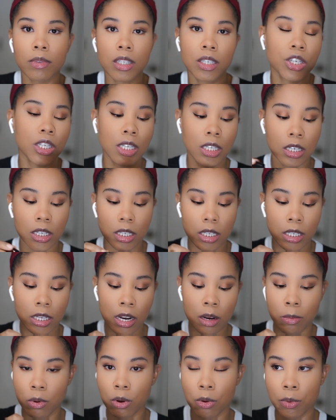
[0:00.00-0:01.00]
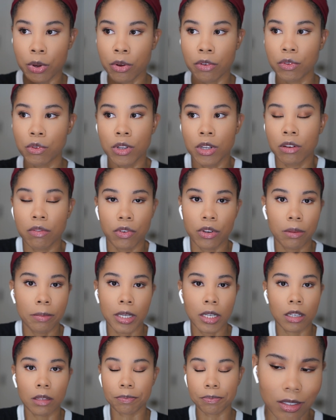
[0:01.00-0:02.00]
it just isn't a sustainable career if you did it for the
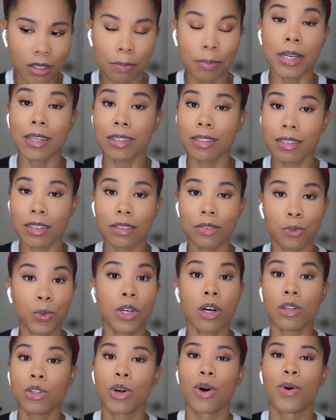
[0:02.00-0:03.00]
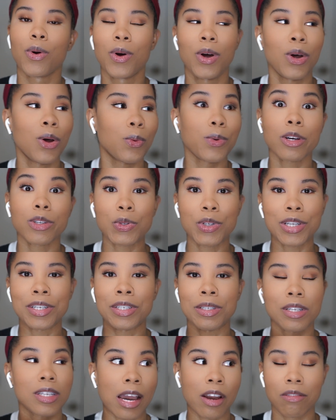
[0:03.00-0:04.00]
money. But we also
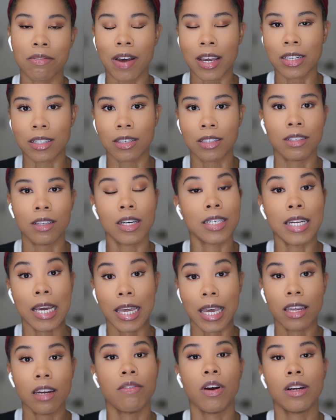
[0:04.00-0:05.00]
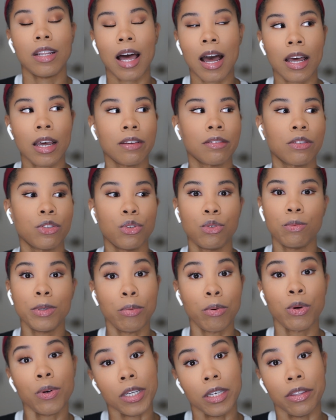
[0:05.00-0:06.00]
didn't sacrifice a decade of our lives to be
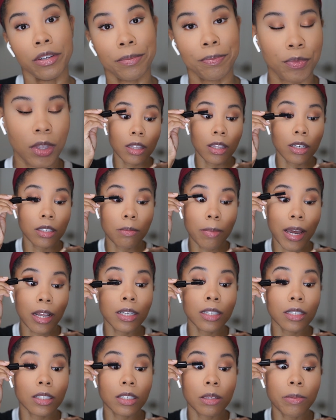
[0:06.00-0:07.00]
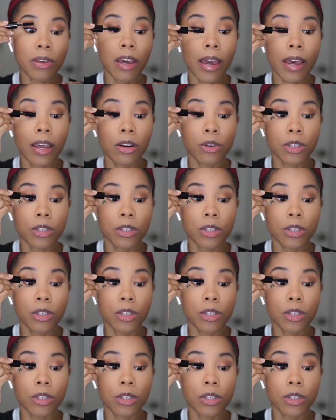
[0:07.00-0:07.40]
broke either. There's a balance to be had.